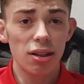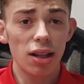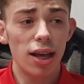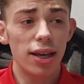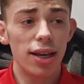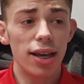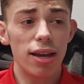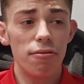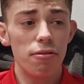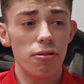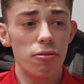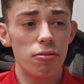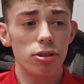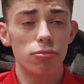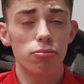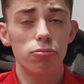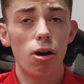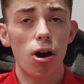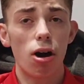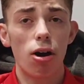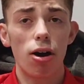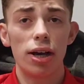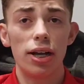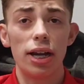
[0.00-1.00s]
Like, if it was,
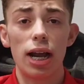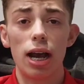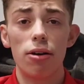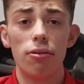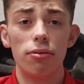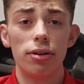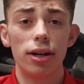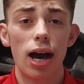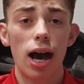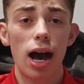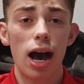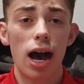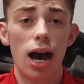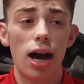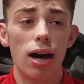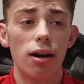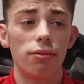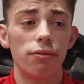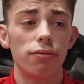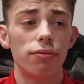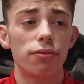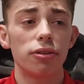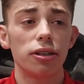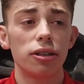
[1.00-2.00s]
what, an hour and a
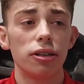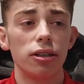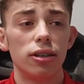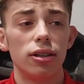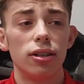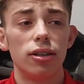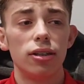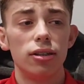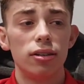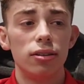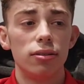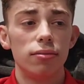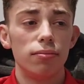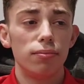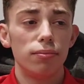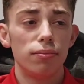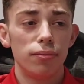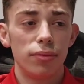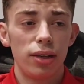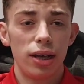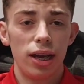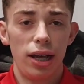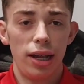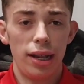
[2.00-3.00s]
half,
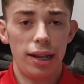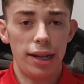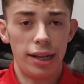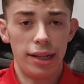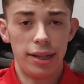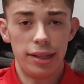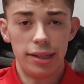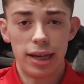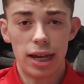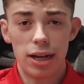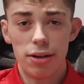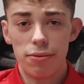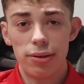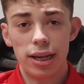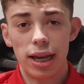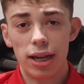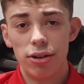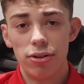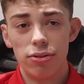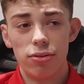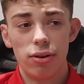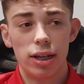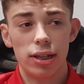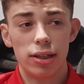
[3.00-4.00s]
and at the end we
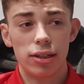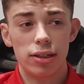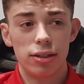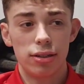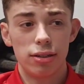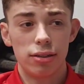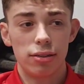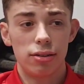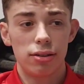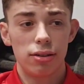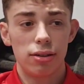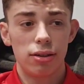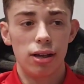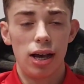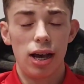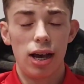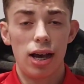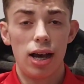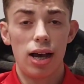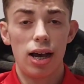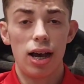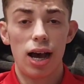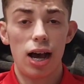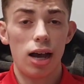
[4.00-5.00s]
get no answers,
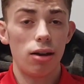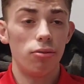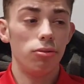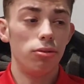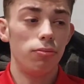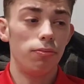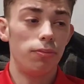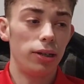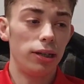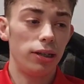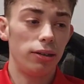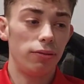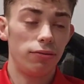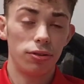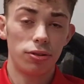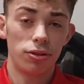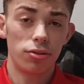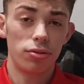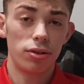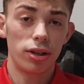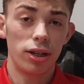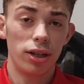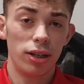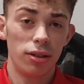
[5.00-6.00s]
I would be
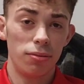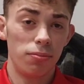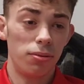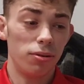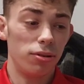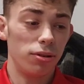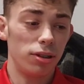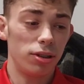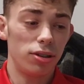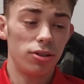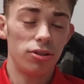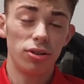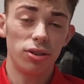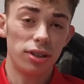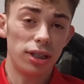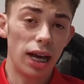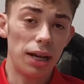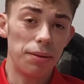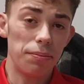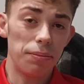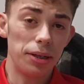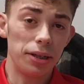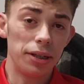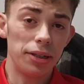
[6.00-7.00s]
frustrated, but it's just
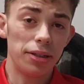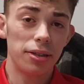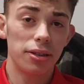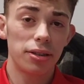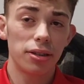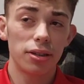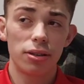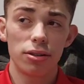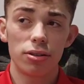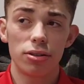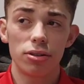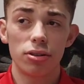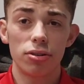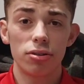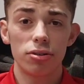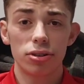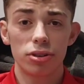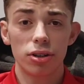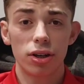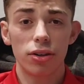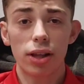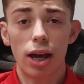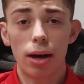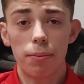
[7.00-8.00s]
10 minutes, so
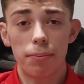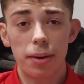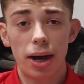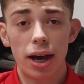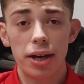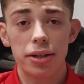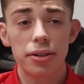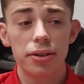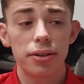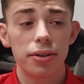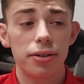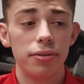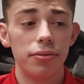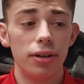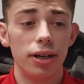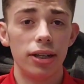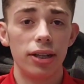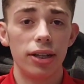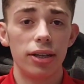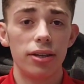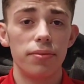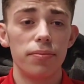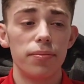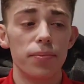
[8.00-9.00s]
it's not that bad,
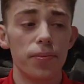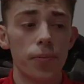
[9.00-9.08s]
really.